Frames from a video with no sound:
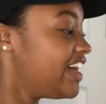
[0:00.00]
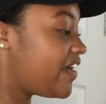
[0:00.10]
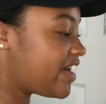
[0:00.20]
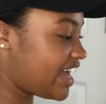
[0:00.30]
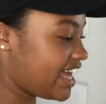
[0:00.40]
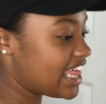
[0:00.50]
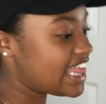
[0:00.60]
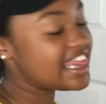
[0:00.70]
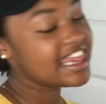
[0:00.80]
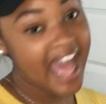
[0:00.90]
Okay,
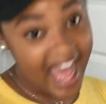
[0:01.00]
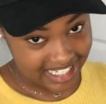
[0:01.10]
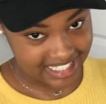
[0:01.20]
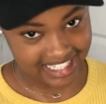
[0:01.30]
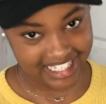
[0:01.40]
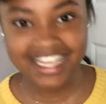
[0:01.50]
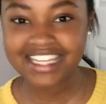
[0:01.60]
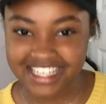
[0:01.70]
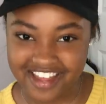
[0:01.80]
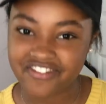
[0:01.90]
that
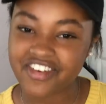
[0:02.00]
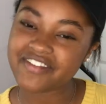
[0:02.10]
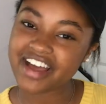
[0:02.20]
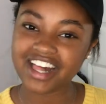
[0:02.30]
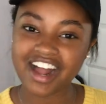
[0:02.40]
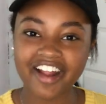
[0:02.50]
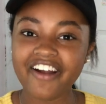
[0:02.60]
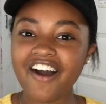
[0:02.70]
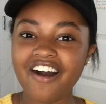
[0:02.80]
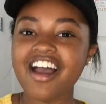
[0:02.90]
is it for my locker
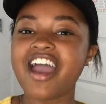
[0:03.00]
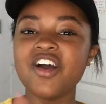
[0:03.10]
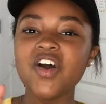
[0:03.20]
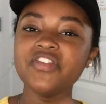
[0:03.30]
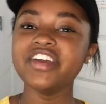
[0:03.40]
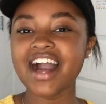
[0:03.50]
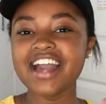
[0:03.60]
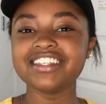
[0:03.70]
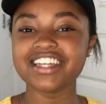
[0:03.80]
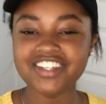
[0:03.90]
haul. I hope you
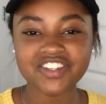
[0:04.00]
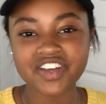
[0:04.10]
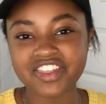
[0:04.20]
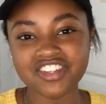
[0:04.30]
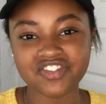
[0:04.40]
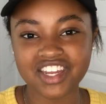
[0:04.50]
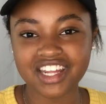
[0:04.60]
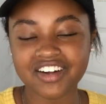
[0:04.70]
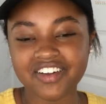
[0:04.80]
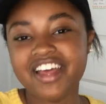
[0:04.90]
guys enjoyed this
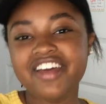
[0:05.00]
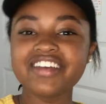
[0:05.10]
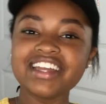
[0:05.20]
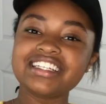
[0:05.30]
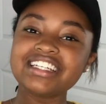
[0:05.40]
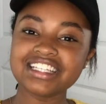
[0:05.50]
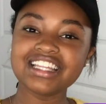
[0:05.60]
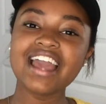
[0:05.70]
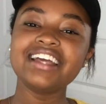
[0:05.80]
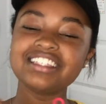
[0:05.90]
video. Make sure to
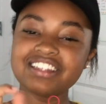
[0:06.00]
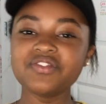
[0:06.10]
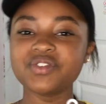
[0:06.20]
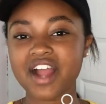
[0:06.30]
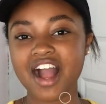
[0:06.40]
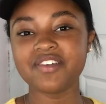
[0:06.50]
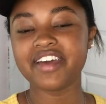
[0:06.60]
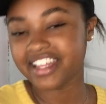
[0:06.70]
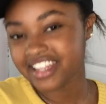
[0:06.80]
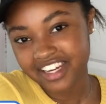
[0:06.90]
like, subscribe,
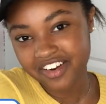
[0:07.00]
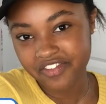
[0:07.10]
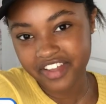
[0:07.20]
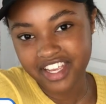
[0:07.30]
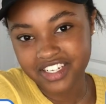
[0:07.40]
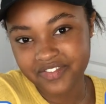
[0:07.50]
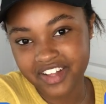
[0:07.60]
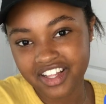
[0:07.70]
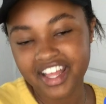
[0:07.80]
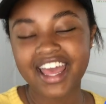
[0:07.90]
hit that notification
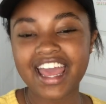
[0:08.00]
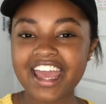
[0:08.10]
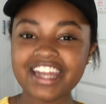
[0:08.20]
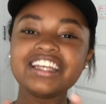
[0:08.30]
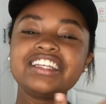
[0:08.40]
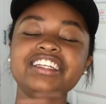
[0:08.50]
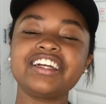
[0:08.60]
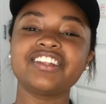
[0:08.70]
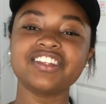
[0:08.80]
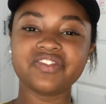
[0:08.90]
bell, and
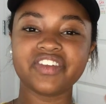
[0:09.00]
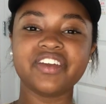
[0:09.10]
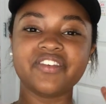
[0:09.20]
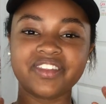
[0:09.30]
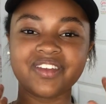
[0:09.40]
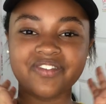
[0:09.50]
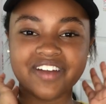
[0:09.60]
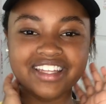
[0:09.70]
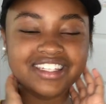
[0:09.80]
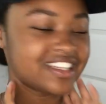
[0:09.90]
share this video with your
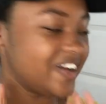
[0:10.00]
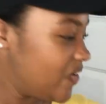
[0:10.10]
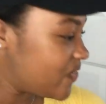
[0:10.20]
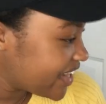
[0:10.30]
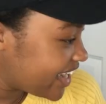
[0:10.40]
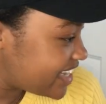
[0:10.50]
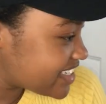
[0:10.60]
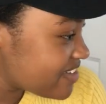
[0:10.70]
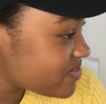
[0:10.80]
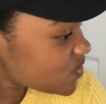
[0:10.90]
friends. Oh my
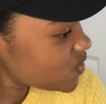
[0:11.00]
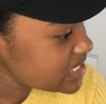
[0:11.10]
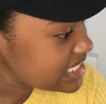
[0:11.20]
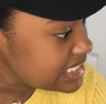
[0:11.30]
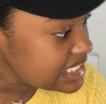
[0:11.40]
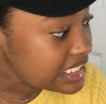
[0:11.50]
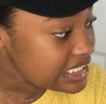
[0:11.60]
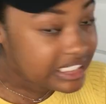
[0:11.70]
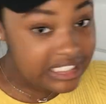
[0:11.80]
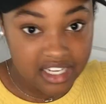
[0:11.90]
gosh, I'm so
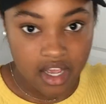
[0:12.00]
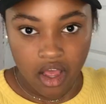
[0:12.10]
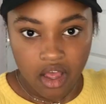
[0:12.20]
excited.